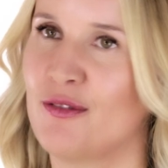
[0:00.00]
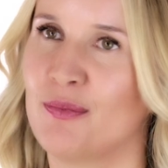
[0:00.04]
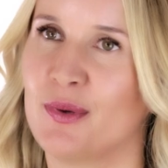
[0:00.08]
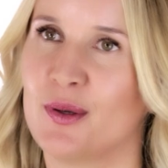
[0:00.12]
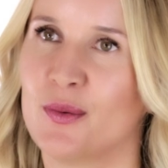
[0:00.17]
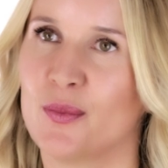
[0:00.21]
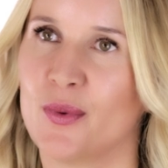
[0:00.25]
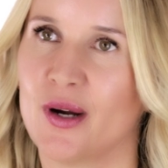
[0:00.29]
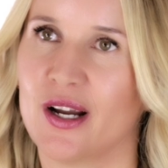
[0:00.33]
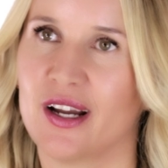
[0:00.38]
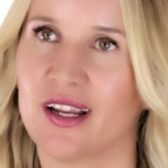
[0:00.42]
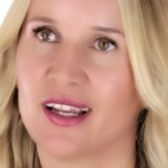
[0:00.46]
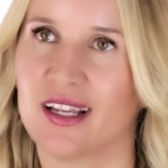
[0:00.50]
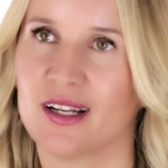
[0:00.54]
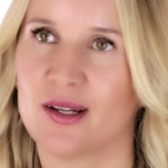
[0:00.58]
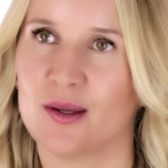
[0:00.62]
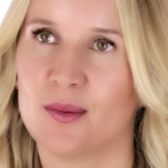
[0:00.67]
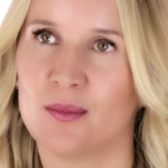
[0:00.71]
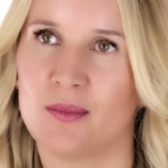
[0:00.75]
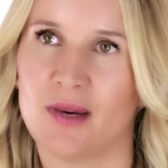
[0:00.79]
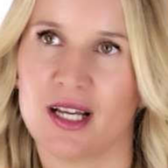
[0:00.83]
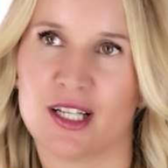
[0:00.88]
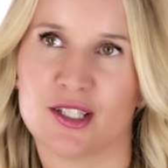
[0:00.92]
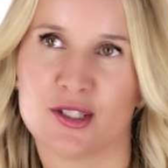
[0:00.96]
I've been wearing it
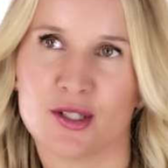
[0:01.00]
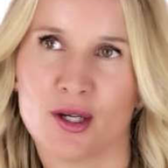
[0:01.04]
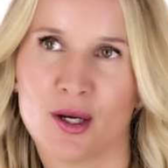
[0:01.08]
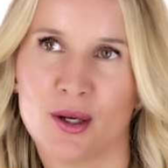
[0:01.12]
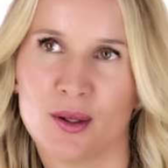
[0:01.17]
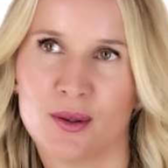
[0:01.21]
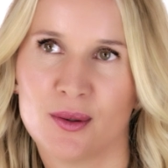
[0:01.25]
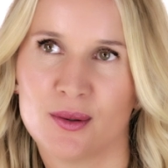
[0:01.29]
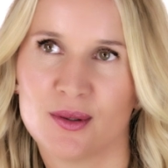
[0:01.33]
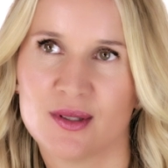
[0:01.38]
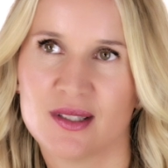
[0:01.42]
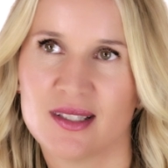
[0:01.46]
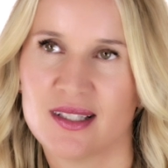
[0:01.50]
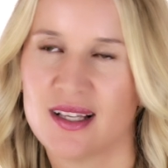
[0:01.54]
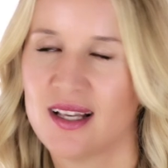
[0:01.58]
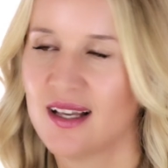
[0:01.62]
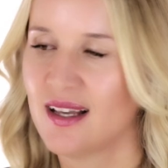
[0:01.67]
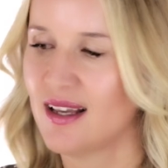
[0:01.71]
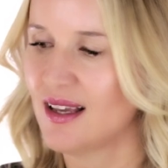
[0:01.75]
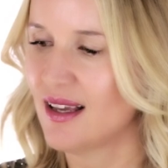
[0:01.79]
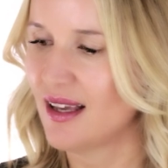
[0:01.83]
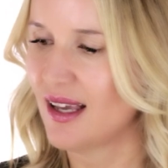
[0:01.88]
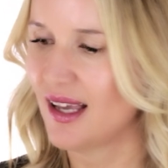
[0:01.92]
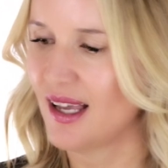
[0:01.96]
on my toes,
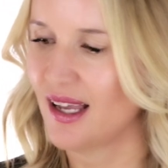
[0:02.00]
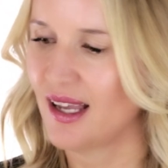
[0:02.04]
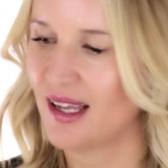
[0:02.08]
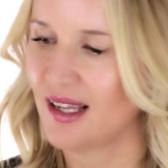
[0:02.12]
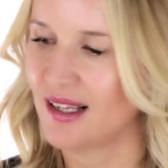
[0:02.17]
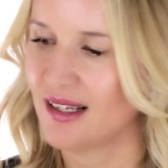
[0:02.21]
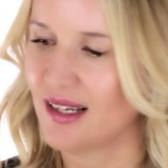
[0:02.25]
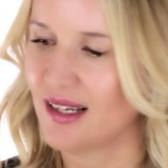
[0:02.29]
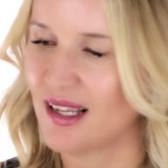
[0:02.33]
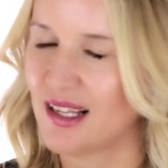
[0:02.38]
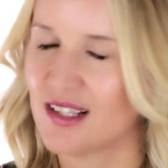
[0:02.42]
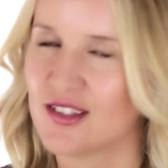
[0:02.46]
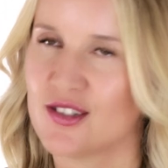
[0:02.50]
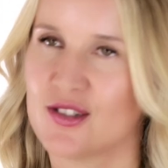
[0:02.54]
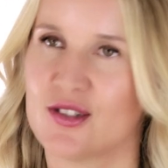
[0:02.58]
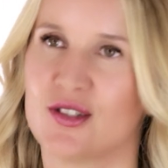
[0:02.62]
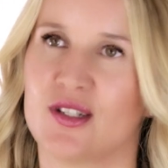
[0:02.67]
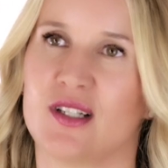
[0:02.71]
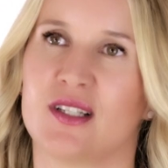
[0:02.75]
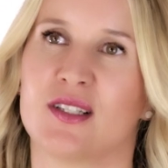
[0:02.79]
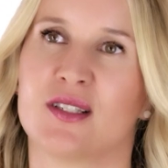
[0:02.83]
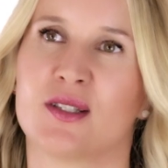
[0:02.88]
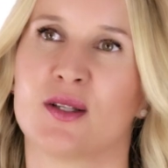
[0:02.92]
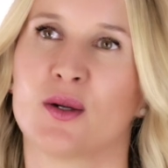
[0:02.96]
and it's
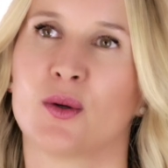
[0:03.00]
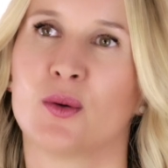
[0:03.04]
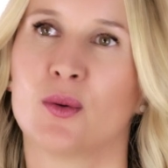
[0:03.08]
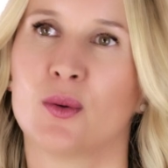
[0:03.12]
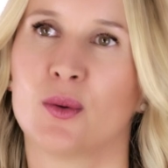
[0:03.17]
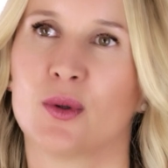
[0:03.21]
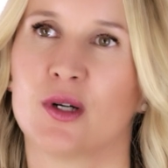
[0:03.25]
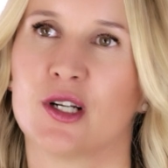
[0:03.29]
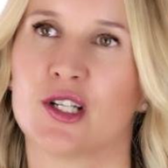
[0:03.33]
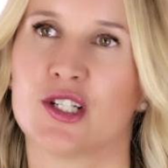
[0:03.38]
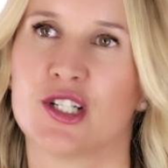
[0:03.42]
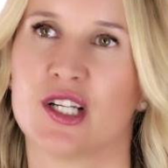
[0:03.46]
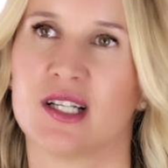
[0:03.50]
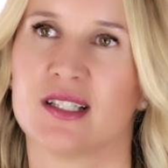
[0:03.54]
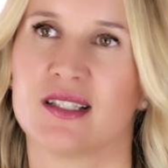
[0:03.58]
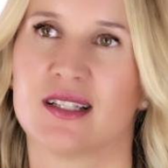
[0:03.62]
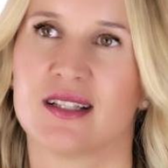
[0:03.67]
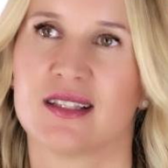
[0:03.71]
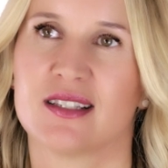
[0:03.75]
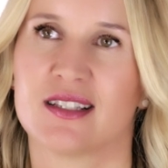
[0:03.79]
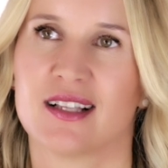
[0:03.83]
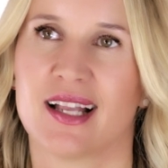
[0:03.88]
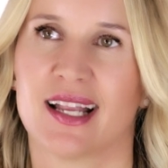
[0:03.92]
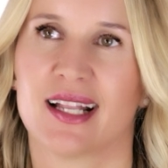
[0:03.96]
just gorgeous.
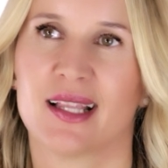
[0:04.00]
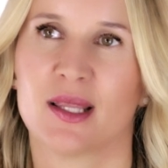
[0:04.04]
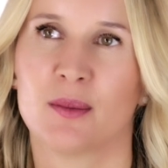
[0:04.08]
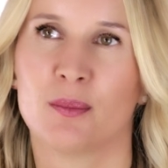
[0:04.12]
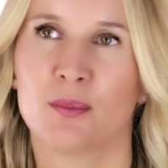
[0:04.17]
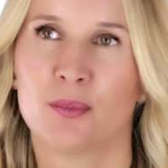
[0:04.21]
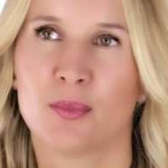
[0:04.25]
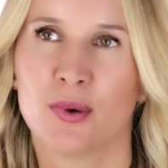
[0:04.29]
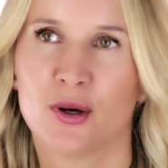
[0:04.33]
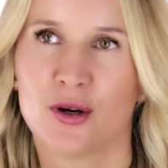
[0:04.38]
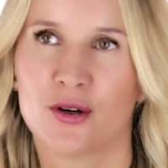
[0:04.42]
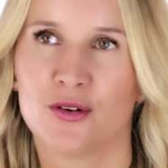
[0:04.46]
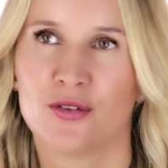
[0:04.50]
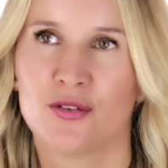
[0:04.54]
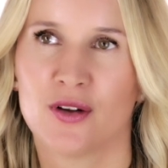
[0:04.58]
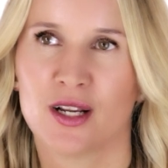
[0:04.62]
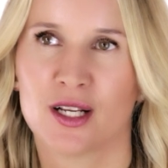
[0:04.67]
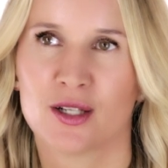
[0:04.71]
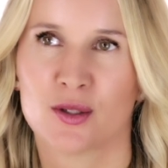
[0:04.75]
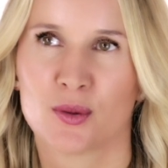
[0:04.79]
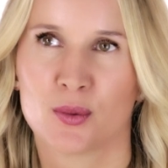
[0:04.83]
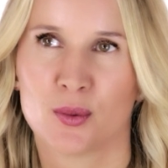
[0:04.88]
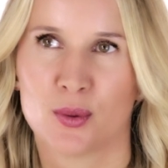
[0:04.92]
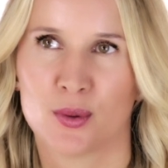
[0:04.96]
It's like the
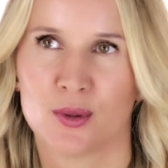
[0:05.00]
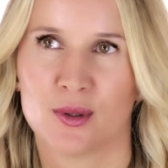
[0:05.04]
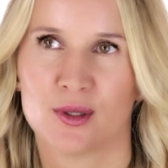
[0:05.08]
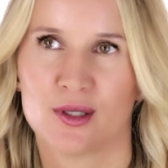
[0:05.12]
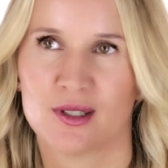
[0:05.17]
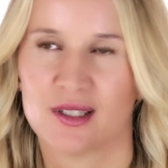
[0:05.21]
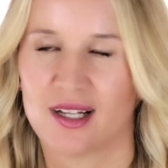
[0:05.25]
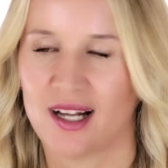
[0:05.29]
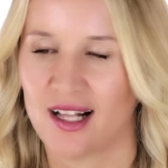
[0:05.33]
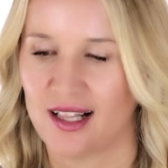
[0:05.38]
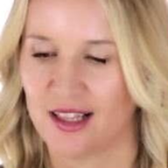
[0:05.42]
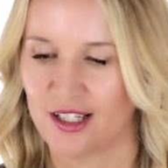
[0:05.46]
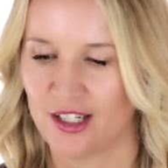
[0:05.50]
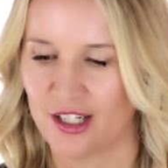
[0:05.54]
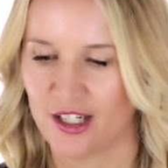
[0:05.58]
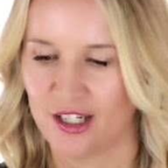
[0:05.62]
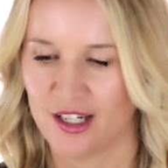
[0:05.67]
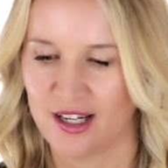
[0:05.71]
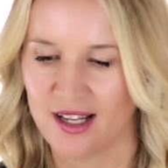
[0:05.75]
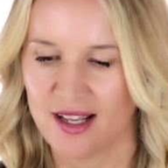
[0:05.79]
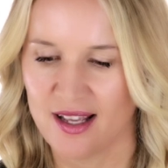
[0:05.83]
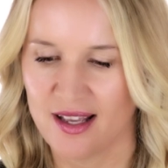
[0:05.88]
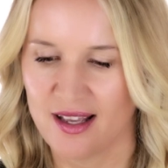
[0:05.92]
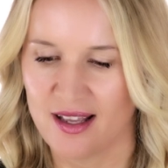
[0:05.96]
perfect cool color,
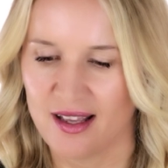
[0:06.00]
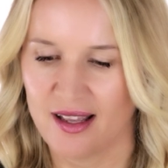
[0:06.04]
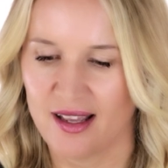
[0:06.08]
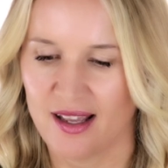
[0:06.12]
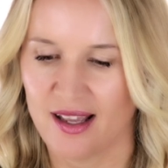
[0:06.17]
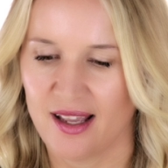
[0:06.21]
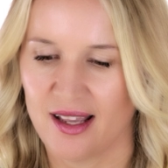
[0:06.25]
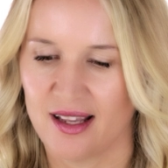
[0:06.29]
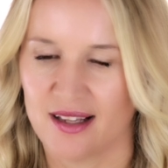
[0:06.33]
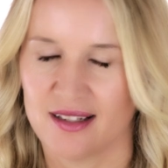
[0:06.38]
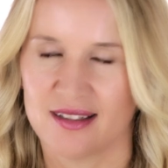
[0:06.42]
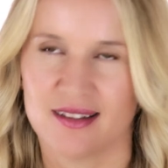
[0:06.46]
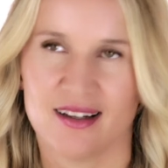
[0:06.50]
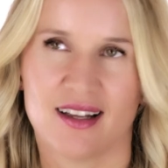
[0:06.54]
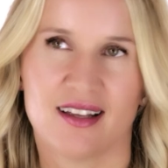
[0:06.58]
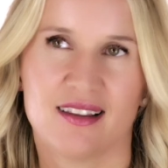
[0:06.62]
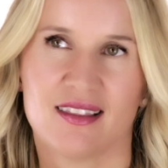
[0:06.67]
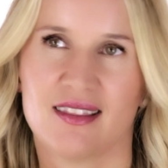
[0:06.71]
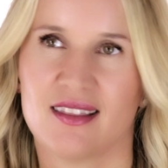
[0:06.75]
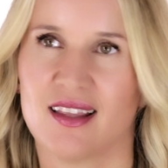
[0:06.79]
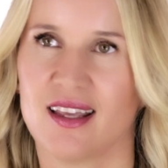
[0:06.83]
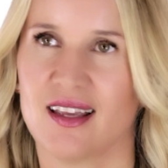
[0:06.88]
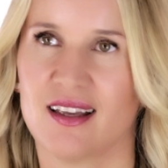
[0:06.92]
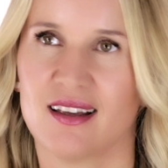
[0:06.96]
and I
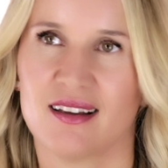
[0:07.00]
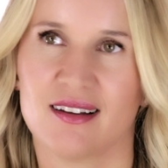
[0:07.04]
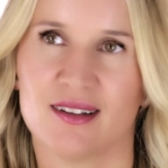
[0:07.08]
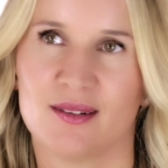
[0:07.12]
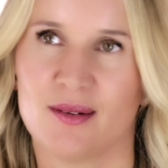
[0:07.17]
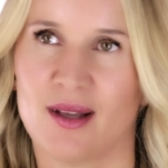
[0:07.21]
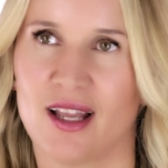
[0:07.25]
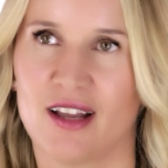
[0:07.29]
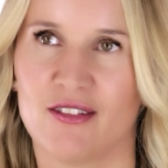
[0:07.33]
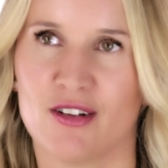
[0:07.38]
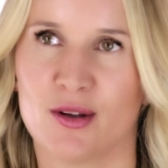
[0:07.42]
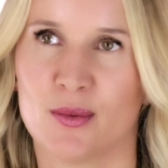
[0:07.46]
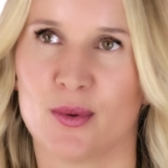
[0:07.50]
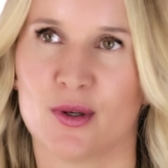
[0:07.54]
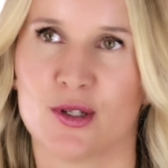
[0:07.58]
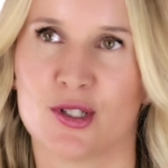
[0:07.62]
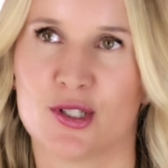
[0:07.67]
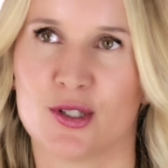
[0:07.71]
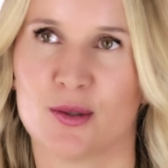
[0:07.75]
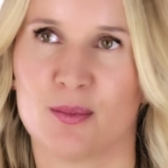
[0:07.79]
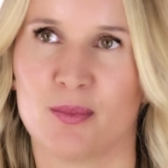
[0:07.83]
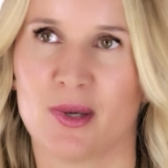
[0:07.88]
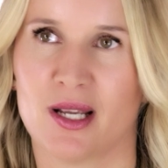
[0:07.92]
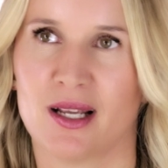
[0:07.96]
think everyone
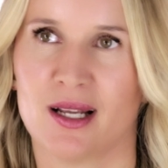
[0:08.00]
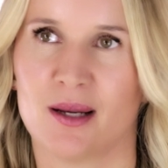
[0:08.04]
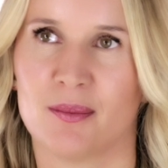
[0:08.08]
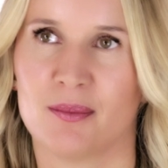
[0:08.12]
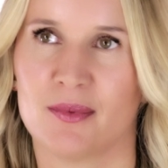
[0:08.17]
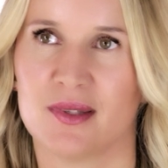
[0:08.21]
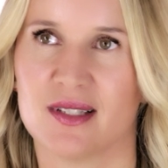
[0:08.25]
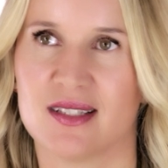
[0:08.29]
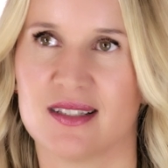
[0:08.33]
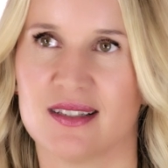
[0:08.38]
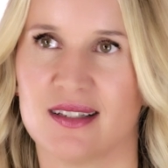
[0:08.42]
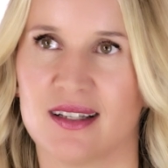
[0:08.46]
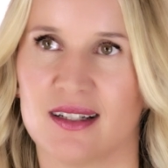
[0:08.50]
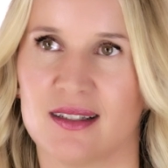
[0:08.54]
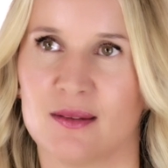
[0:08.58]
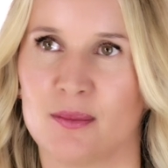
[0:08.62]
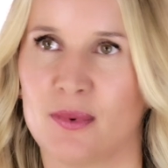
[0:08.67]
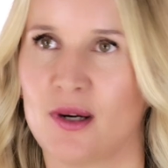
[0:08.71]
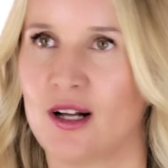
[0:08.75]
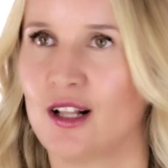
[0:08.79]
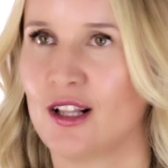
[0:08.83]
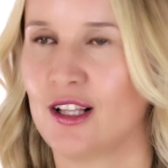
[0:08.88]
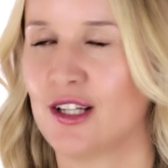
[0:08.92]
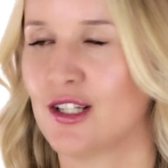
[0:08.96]
should pick up this nail
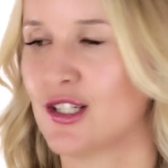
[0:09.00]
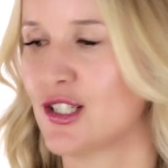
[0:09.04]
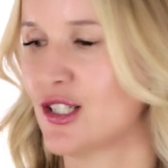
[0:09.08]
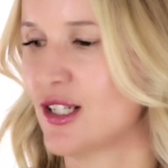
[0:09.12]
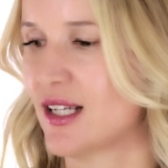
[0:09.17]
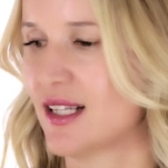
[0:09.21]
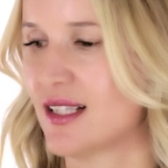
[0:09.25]
polish.